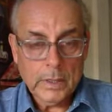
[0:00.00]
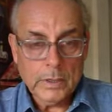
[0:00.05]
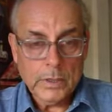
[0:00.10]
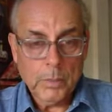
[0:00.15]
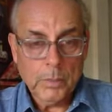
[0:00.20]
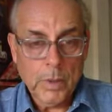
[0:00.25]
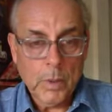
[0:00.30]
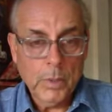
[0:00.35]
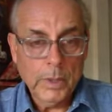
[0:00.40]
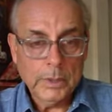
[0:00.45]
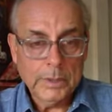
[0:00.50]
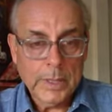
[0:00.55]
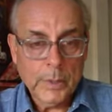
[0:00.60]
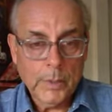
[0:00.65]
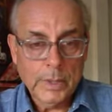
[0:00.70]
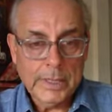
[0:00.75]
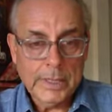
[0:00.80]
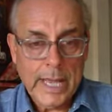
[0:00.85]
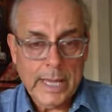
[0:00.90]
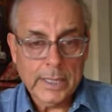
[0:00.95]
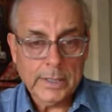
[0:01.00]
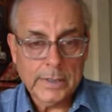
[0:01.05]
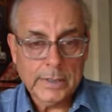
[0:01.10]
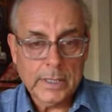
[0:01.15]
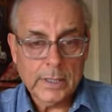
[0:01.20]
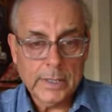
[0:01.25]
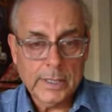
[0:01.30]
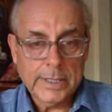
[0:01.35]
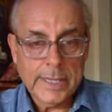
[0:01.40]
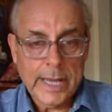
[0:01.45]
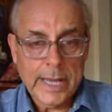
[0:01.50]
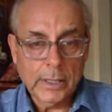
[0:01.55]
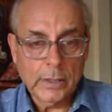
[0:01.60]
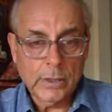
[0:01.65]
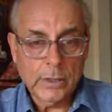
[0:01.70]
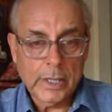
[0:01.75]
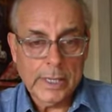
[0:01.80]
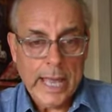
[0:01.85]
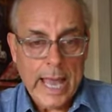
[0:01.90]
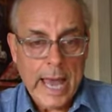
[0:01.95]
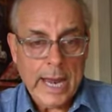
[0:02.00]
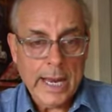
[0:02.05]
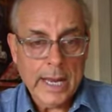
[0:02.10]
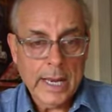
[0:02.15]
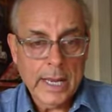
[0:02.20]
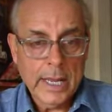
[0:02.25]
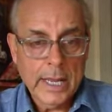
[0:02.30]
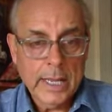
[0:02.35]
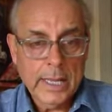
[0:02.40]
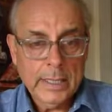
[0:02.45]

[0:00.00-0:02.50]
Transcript: We'll certainly take a look at it.